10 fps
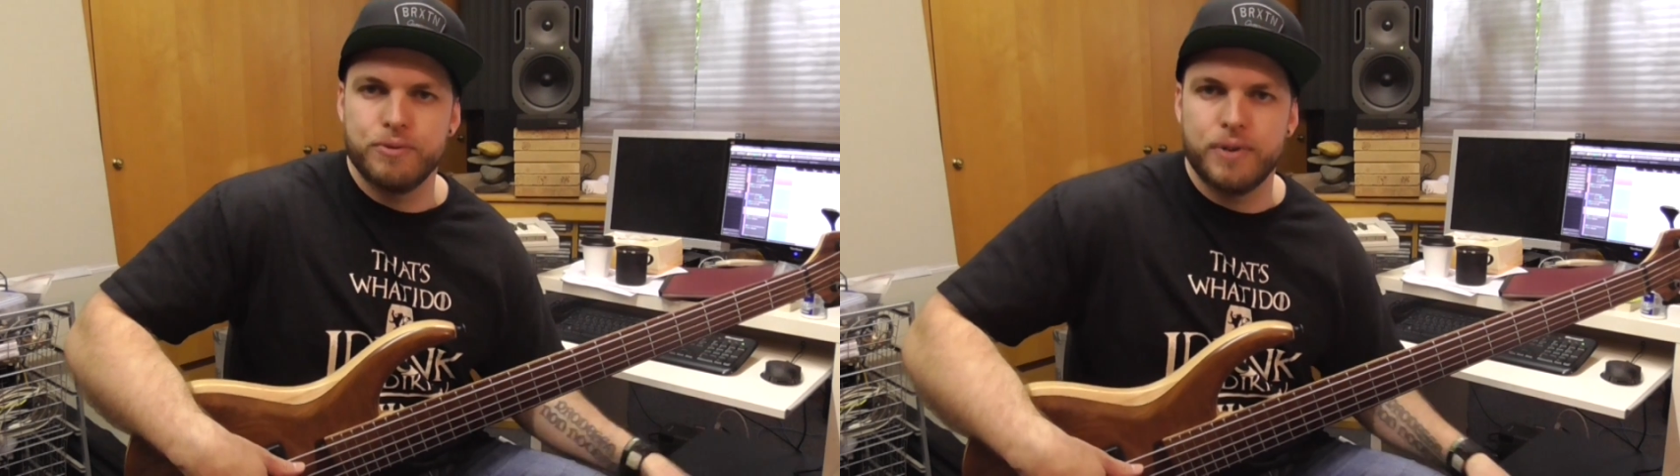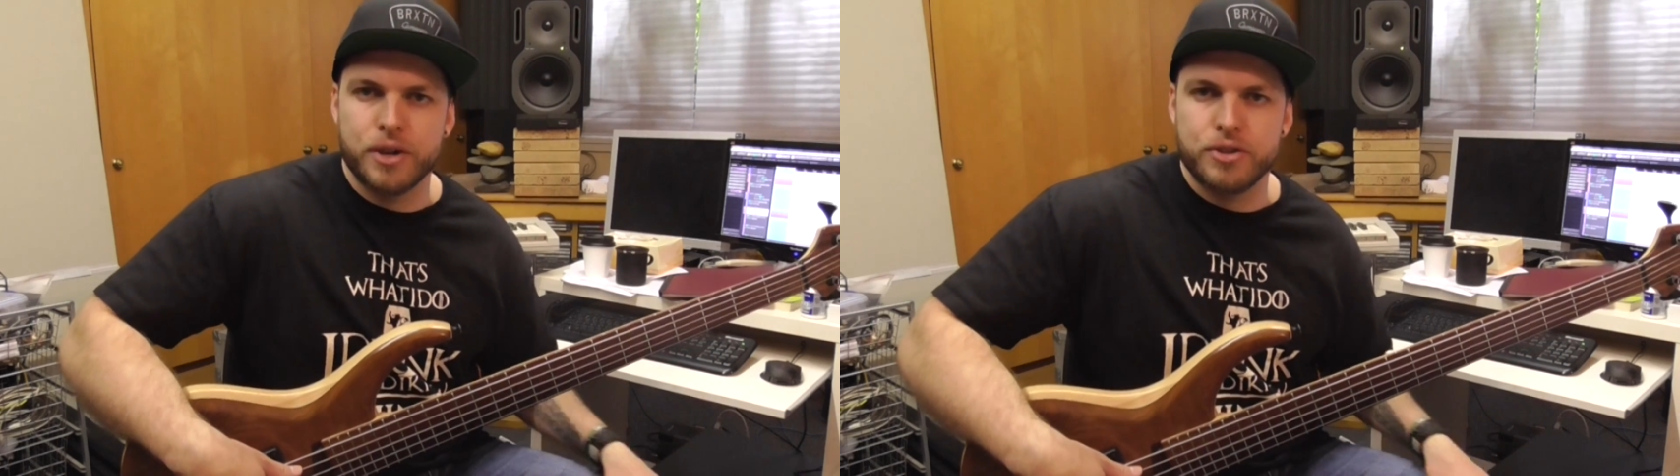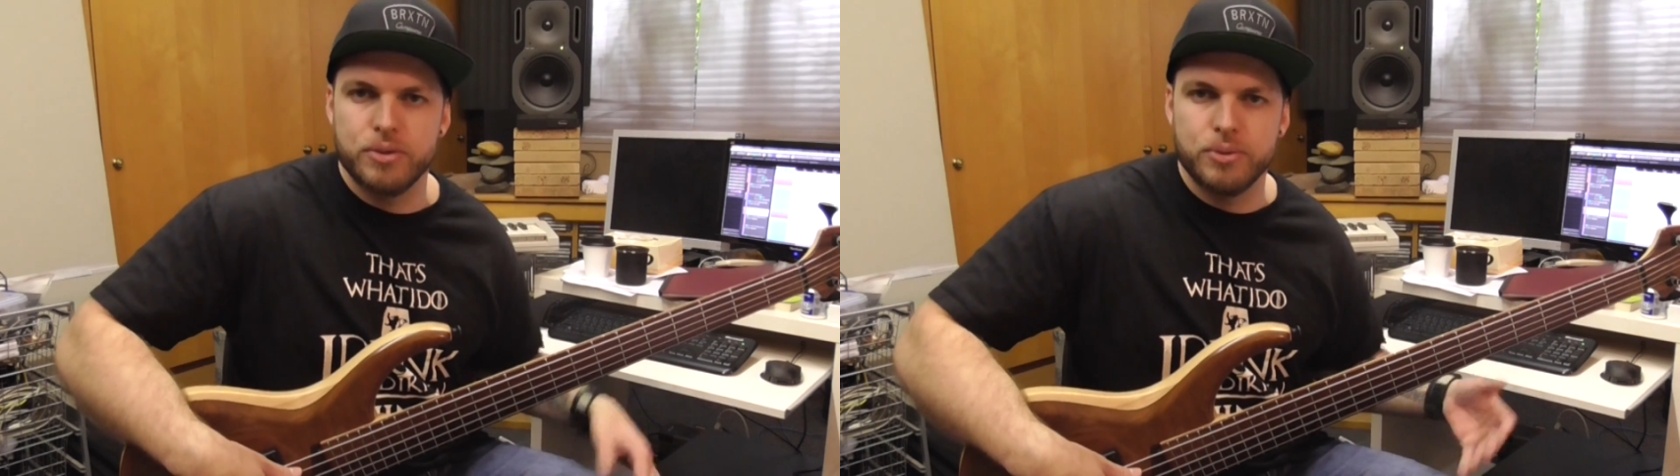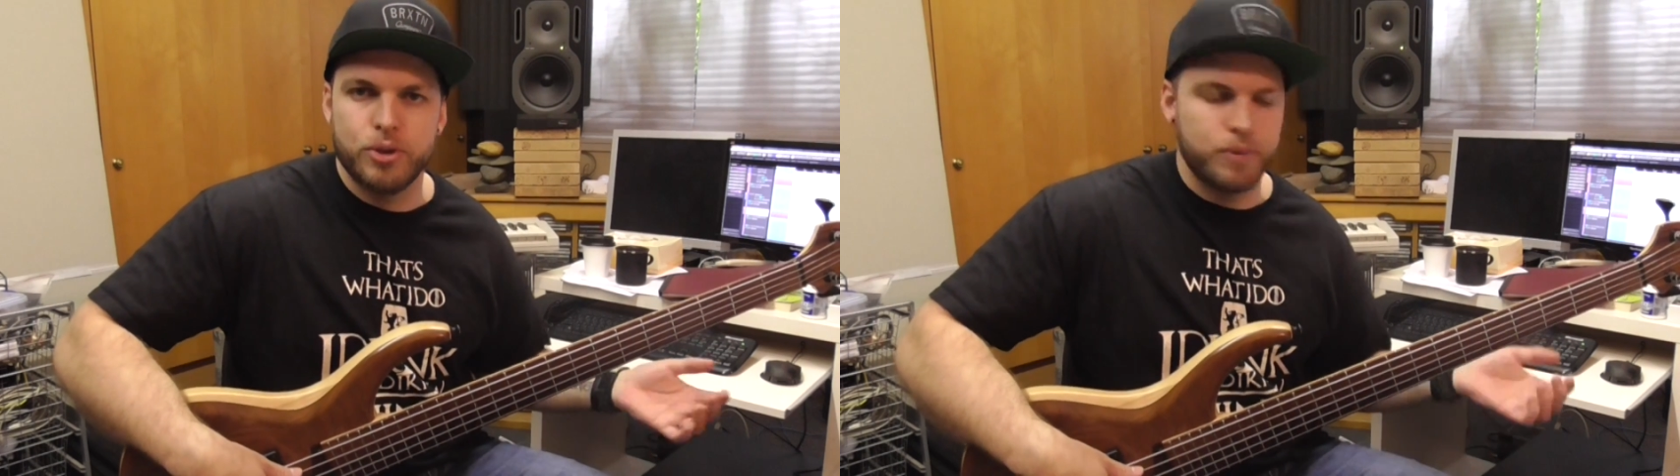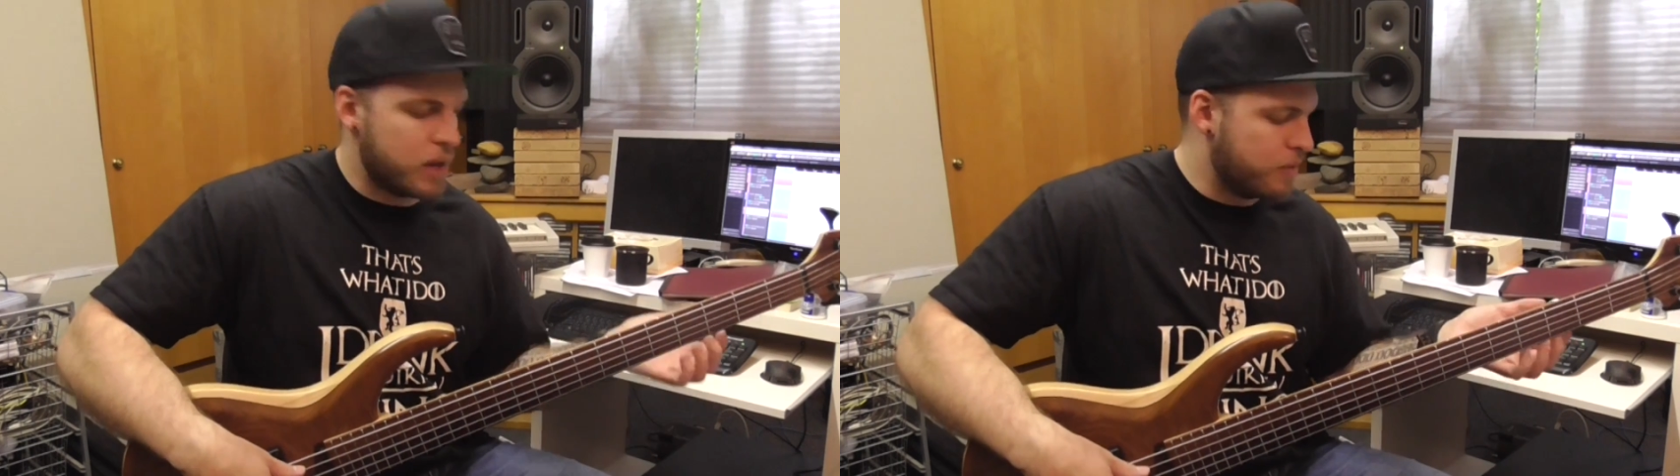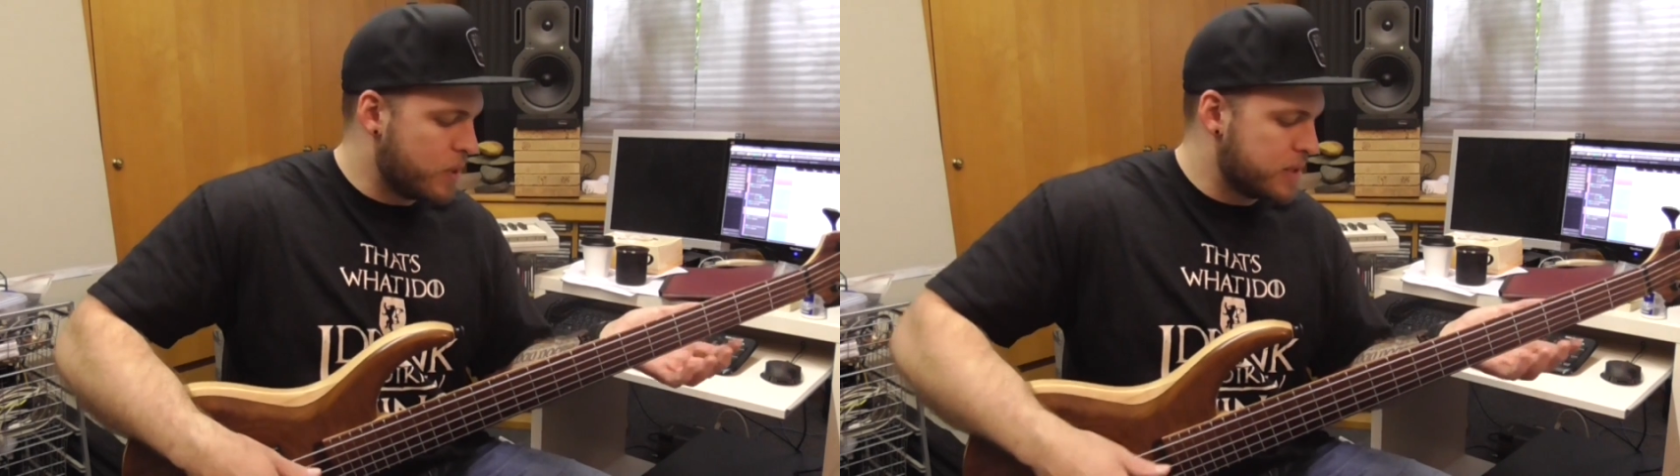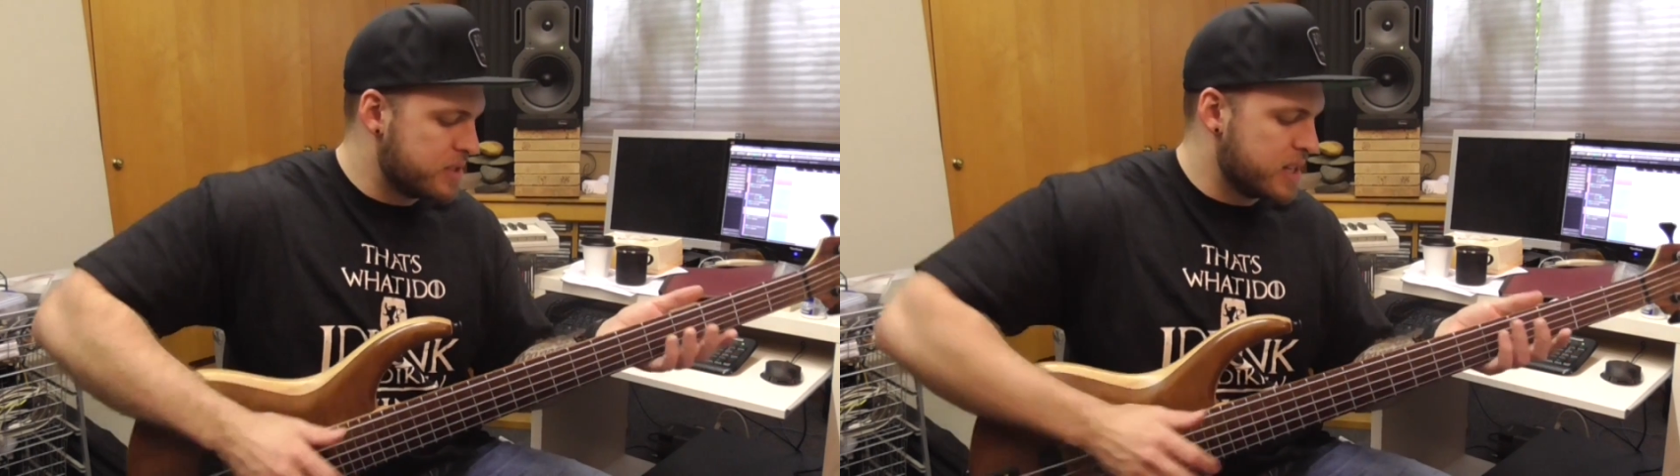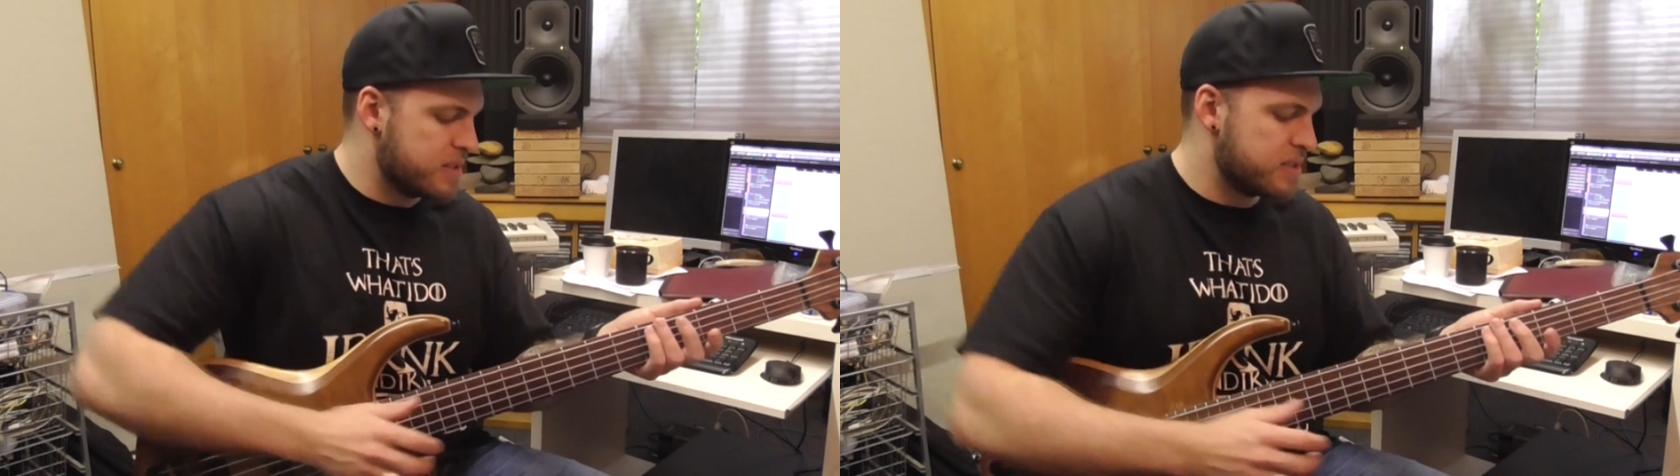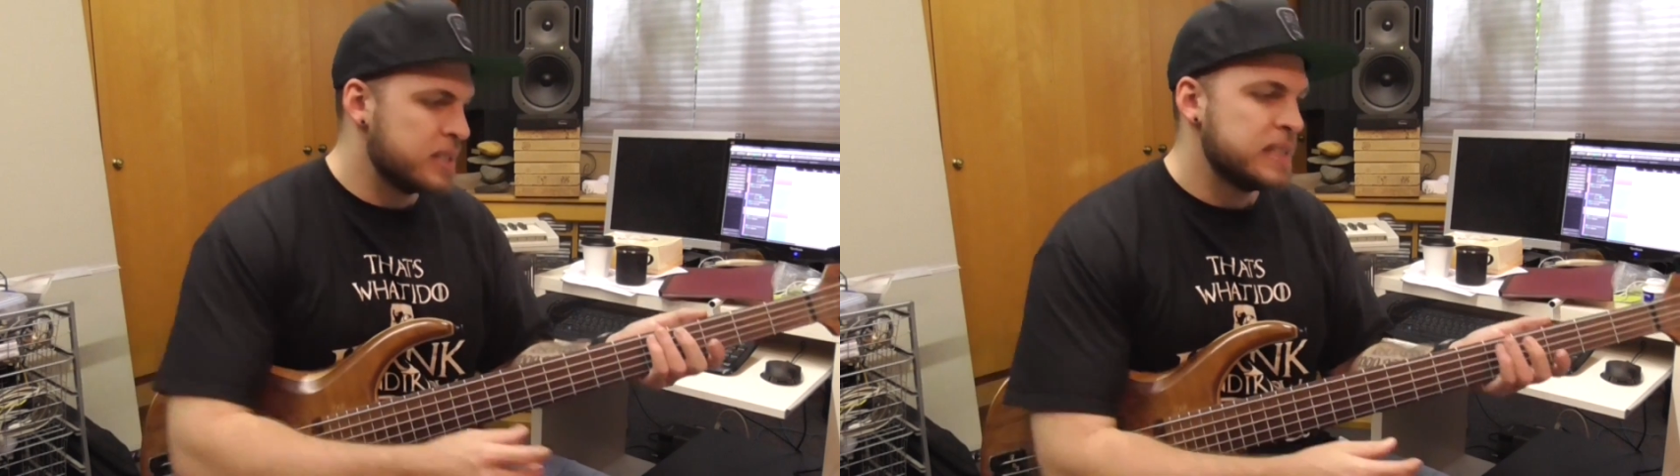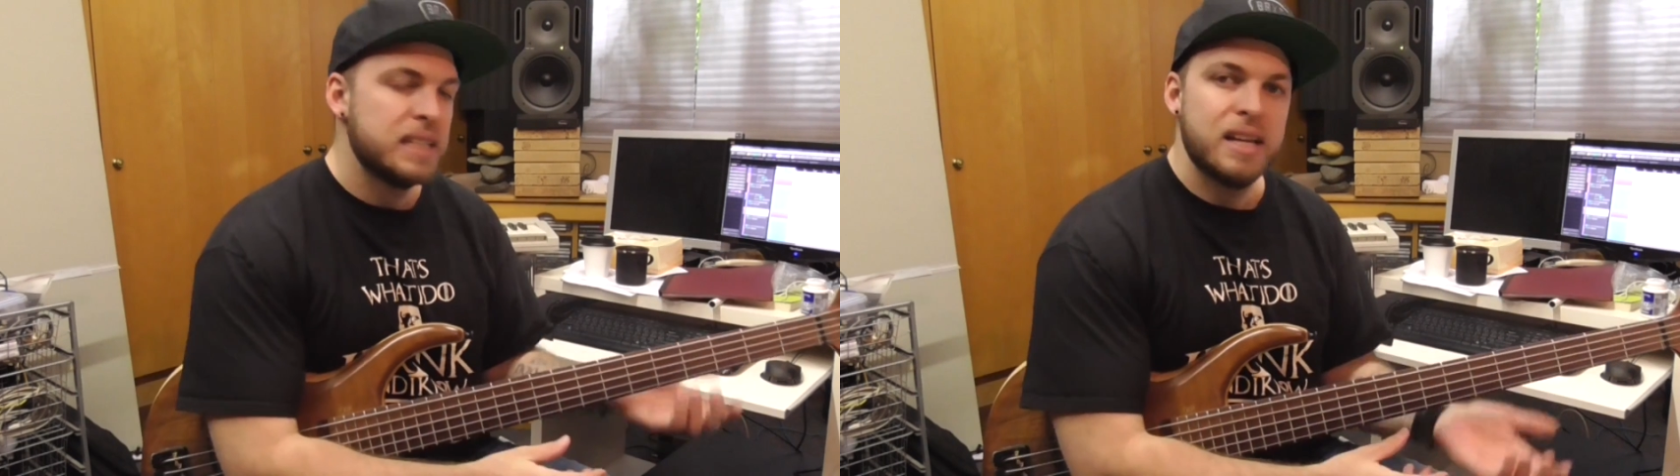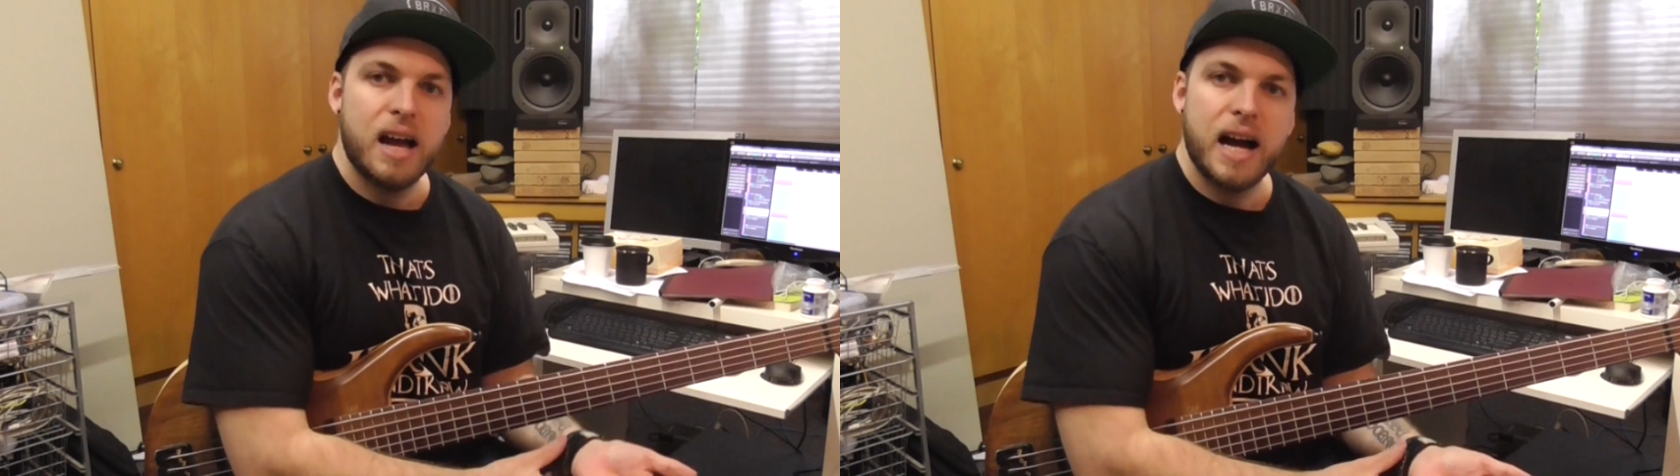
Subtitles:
functional 2-5-1 sense.